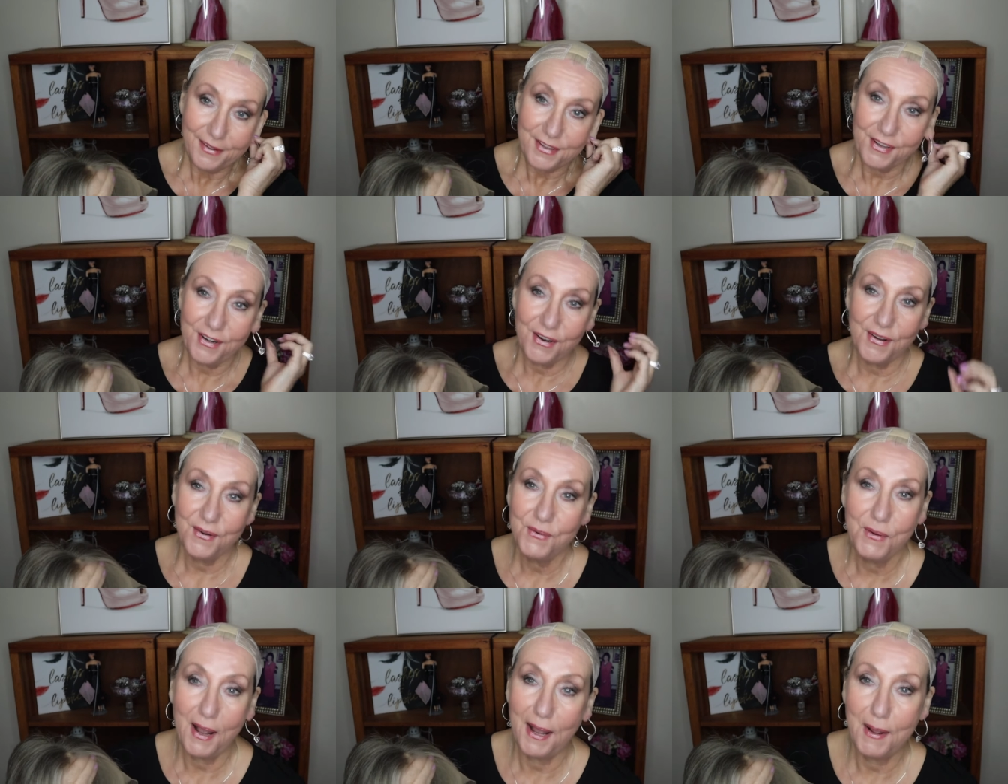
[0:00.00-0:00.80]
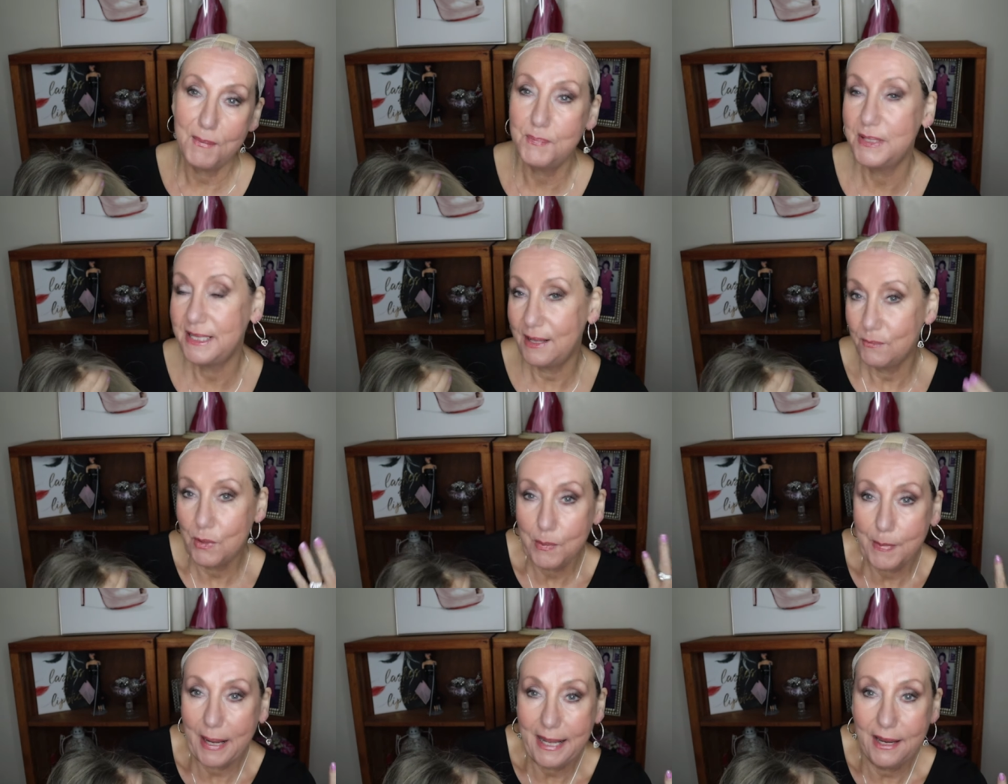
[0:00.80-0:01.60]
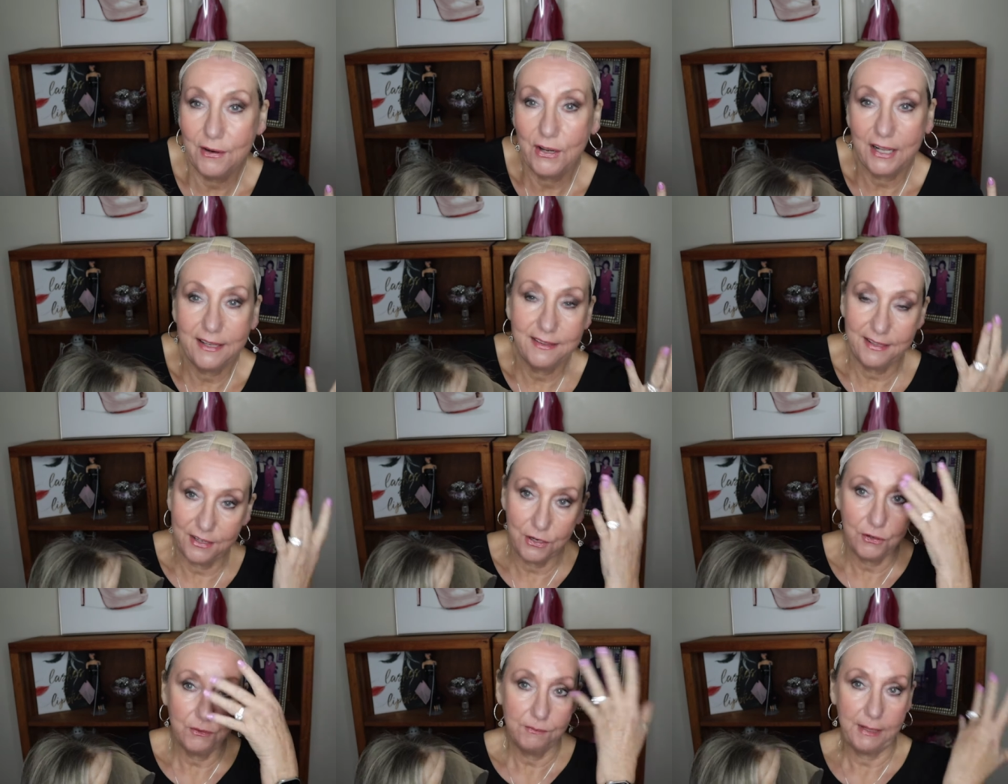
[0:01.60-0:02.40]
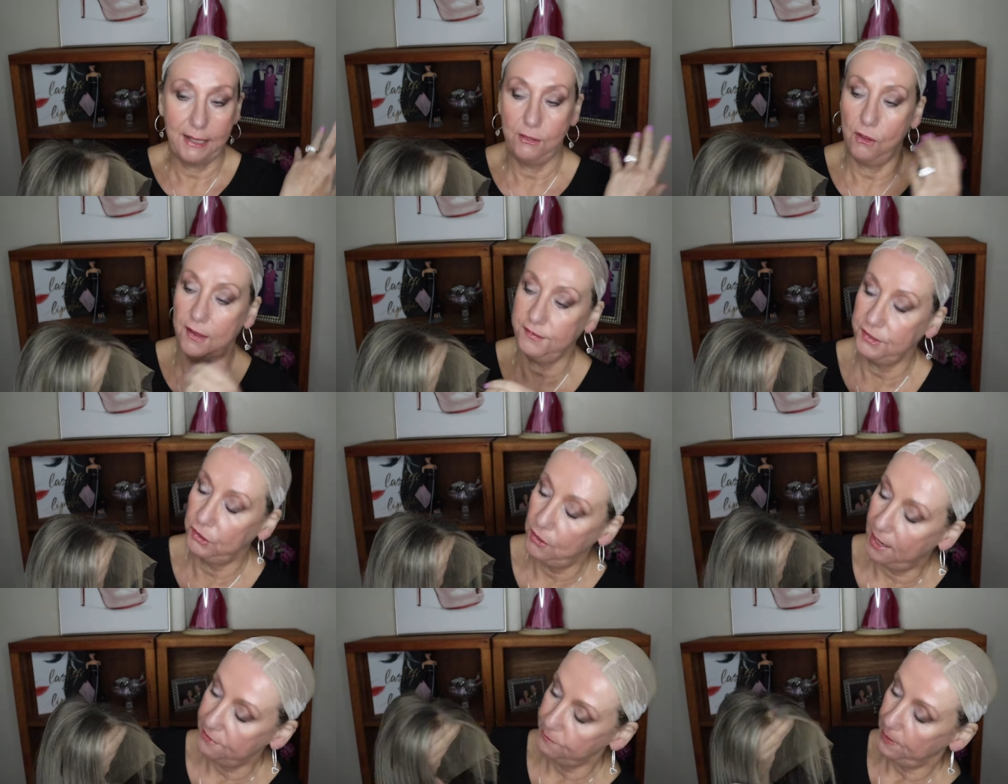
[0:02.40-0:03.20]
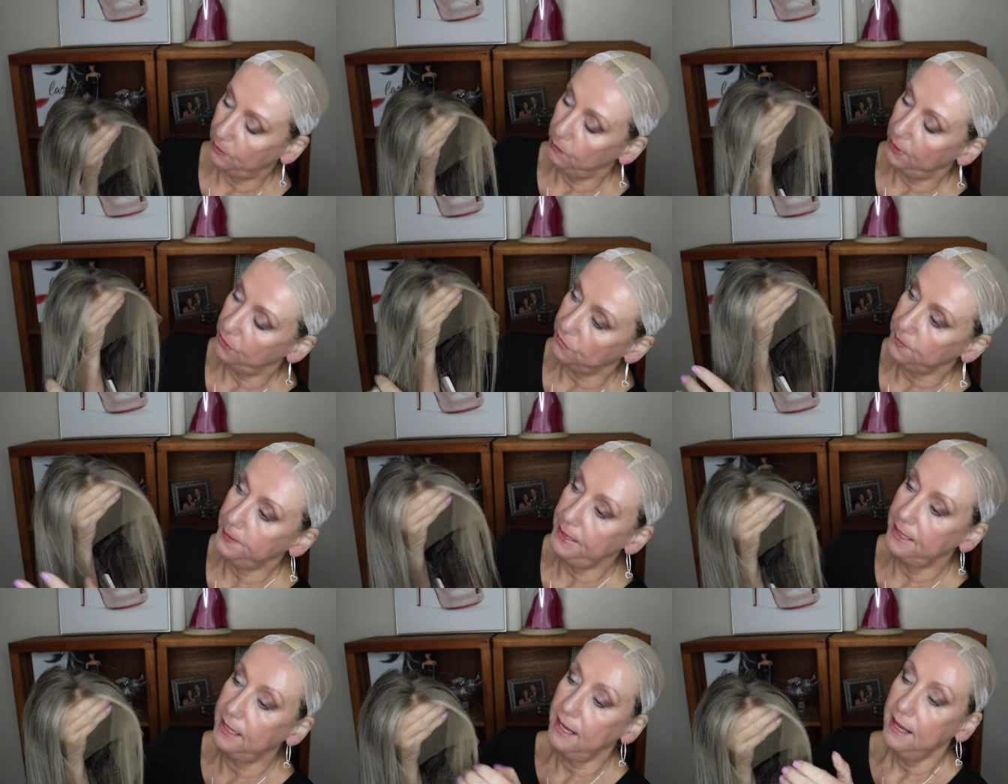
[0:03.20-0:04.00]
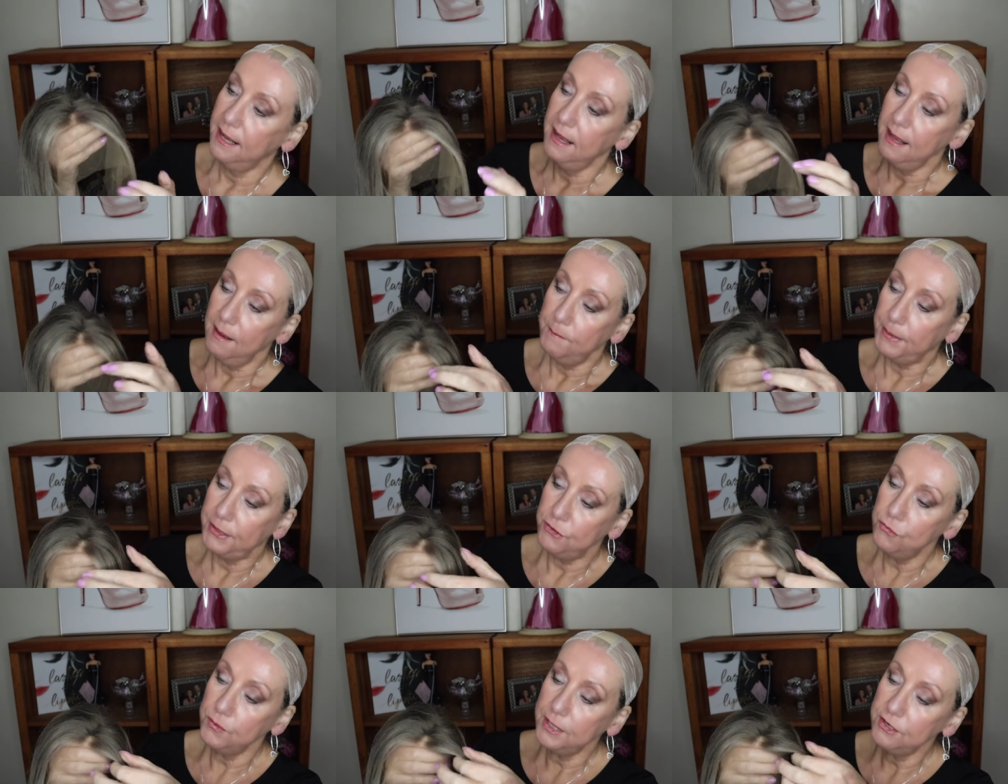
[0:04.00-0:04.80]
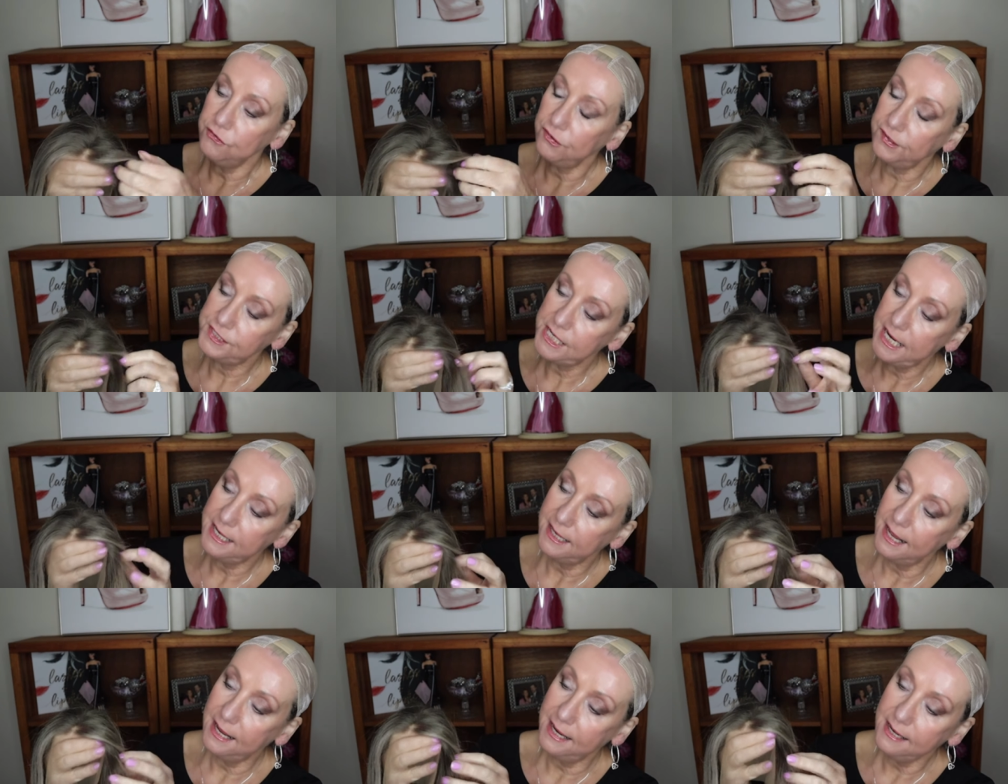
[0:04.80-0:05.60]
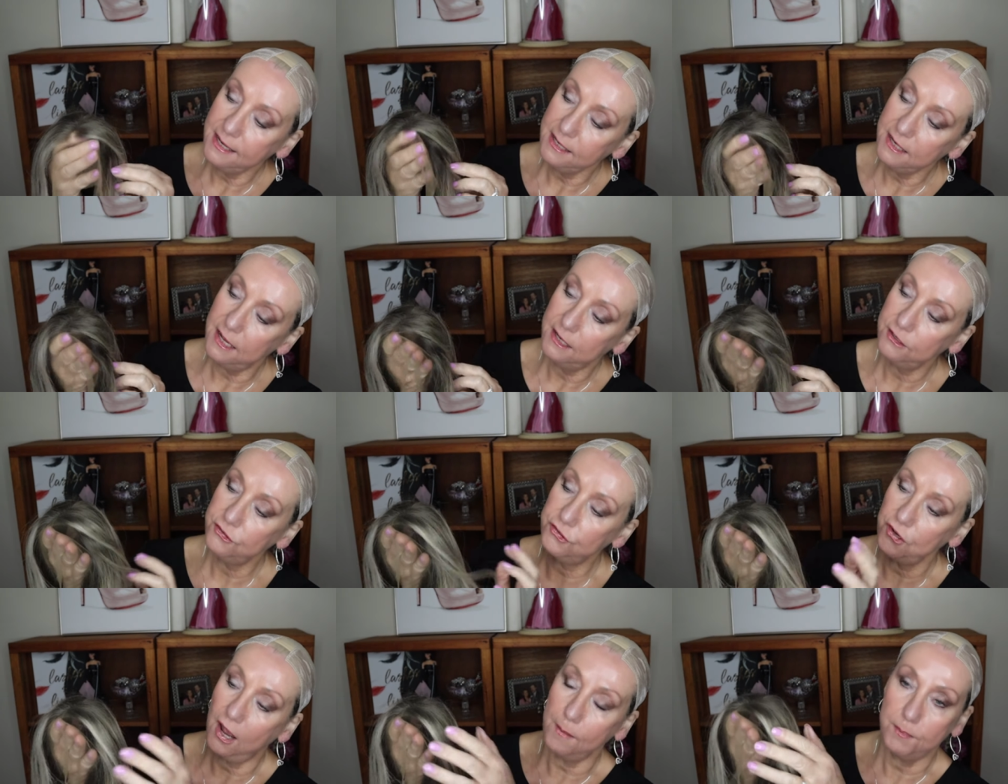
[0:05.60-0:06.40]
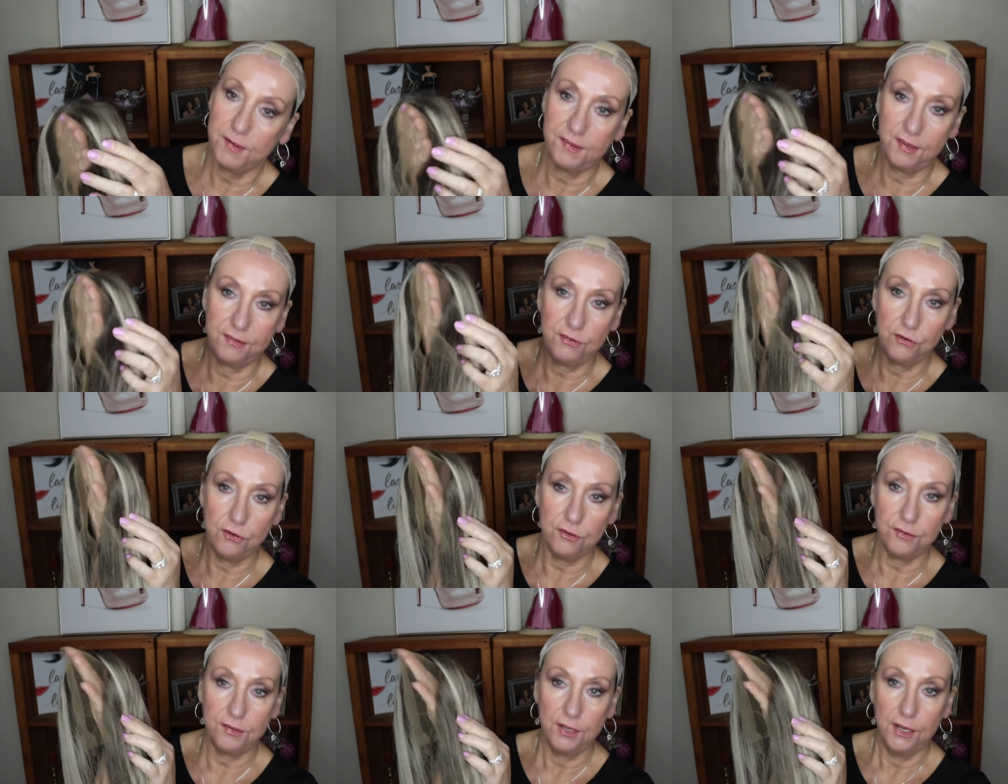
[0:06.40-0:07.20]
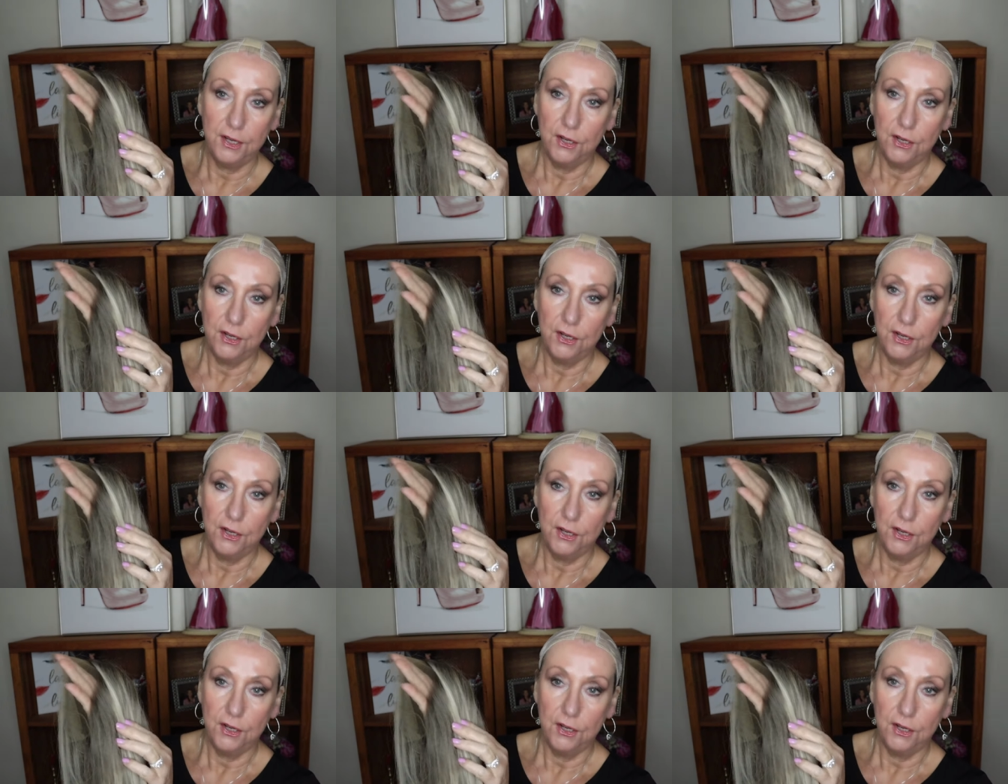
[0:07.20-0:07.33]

you know um, but then when my hair got thinner i lost a lot of my widow's peak but you can just take any sharp scissors